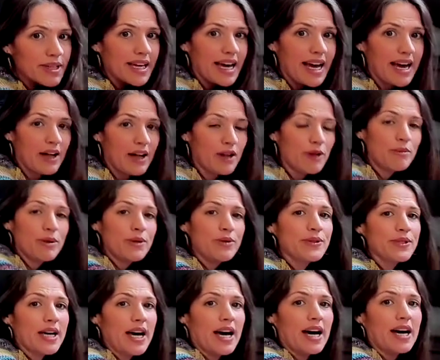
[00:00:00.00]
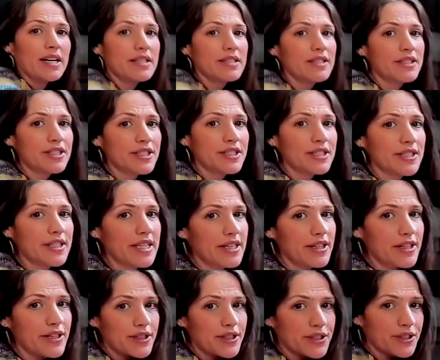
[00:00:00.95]
with elbows
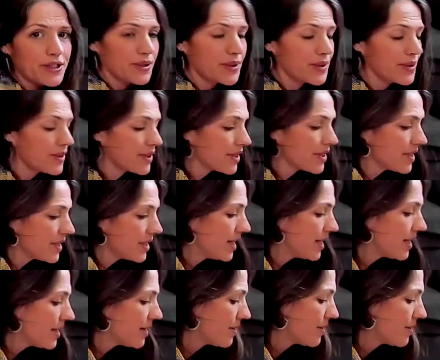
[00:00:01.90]
underneath your shoulders here.